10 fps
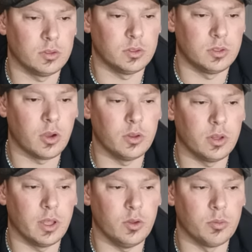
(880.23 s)
don't
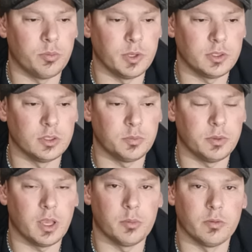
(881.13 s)
let your business
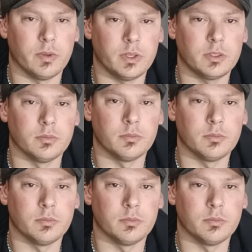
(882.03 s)
become a victim